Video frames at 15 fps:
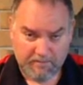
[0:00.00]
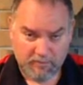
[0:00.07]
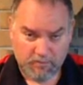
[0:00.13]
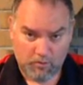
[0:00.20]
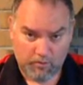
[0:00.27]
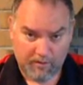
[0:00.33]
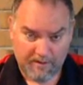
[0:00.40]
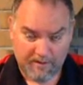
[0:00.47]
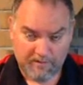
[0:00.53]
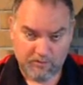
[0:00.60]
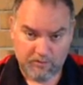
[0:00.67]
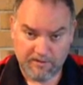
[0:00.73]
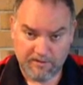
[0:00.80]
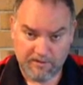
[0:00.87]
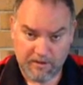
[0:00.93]
Corey does
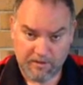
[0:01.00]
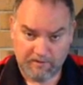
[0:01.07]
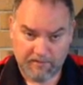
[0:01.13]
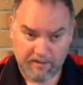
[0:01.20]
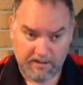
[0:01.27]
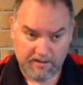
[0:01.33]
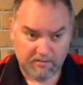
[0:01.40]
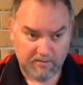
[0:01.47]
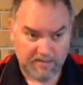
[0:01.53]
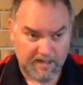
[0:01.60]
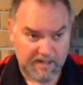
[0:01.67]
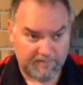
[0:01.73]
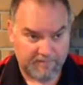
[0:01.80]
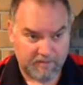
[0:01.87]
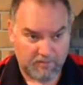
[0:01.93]
all his own thing. He looks
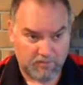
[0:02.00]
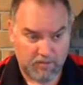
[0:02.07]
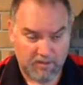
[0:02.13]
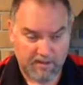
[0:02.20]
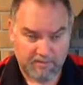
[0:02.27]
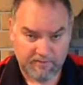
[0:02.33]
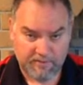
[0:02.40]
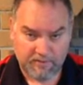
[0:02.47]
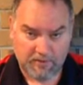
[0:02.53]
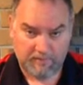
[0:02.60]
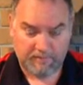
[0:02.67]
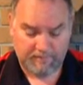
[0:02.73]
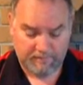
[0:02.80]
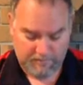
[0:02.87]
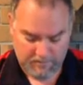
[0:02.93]
after the wine
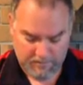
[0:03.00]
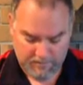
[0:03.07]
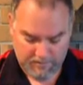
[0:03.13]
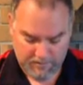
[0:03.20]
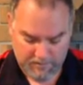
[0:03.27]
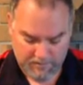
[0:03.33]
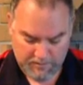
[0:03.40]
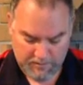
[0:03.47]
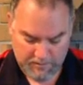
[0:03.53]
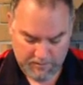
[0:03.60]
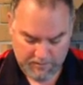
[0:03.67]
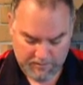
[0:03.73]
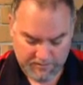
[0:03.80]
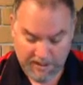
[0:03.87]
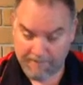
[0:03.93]
himself,
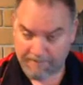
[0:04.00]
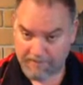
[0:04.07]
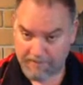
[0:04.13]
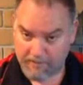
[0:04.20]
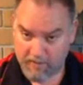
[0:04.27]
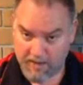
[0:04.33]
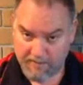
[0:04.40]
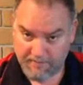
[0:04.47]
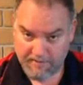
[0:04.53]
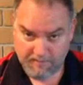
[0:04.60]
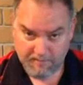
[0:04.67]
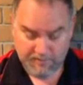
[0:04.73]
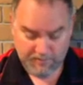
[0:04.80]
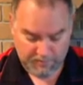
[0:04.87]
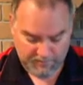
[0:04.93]
looks after the grapes
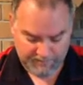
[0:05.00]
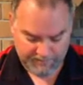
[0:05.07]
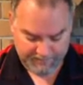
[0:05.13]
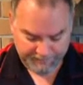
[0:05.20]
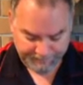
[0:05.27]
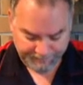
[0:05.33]
himself,